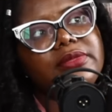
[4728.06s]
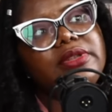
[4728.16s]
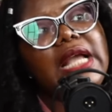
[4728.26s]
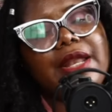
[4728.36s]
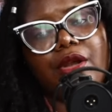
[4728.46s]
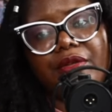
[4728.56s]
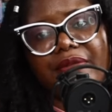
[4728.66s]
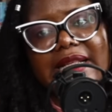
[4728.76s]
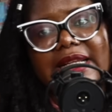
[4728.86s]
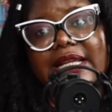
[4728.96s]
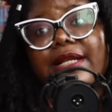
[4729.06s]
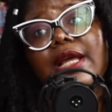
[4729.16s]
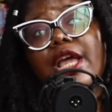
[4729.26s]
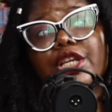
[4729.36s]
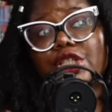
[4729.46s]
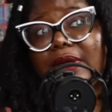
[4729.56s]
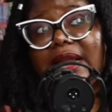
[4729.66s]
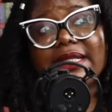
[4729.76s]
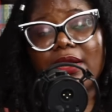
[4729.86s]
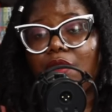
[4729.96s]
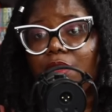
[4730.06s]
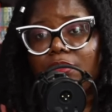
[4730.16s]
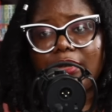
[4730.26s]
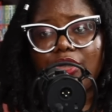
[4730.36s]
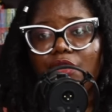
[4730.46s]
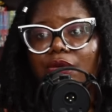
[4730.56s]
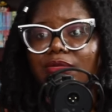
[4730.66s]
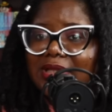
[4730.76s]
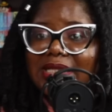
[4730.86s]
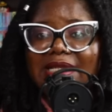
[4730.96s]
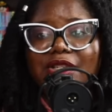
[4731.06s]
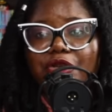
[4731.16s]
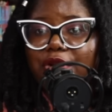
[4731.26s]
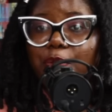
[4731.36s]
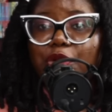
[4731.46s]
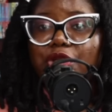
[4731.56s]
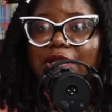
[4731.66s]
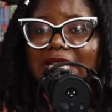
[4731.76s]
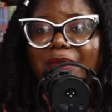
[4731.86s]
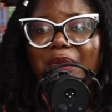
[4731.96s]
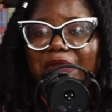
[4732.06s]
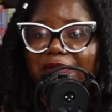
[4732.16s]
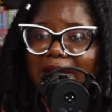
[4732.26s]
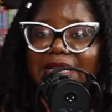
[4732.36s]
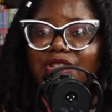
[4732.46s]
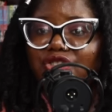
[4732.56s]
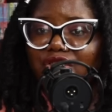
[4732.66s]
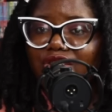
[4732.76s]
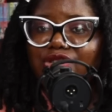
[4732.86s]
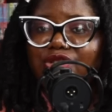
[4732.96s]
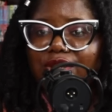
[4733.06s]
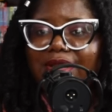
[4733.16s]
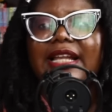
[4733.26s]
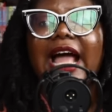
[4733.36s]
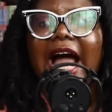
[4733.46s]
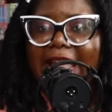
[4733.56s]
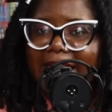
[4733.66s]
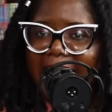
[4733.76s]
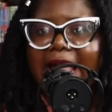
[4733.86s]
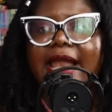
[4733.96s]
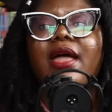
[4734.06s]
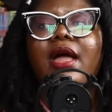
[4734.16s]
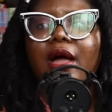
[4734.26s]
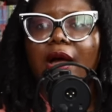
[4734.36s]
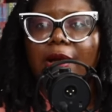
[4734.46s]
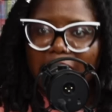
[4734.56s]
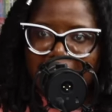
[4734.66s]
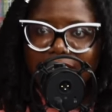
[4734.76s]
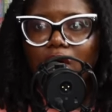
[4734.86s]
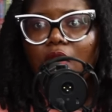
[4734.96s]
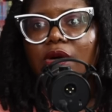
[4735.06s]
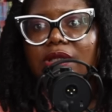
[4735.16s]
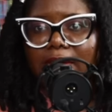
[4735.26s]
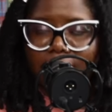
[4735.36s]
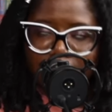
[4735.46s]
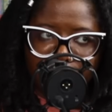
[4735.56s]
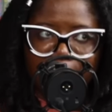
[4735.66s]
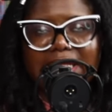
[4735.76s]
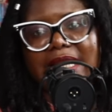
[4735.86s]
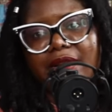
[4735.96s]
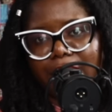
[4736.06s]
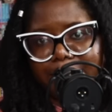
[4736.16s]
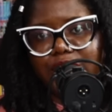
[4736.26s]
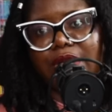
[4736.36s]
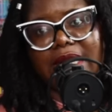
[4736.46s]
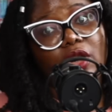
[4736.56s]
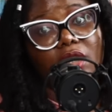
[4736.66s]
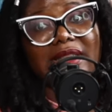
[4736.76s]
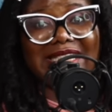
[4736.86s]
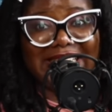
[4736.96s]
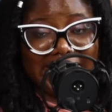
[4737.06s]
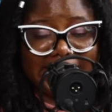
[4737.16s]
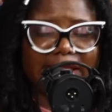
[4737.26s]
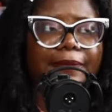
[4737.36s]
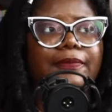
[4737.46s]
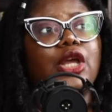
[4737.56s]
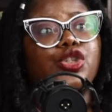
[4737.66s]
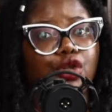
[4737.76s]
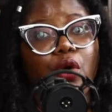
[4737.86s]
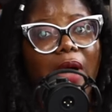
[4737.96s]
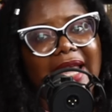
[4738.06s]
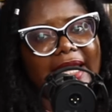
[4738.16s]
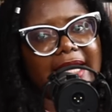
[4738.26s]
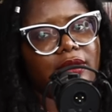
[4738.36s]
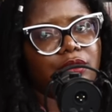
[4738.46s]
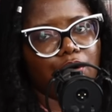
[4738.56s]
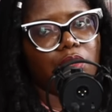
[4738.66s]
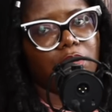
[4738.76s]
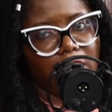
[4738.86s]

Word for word: and all of that. And then she realized that, oh, you know, this is a great opportunity. Let me befriend this girl so that I can get all the first hand information and all the dates, so I can, you know,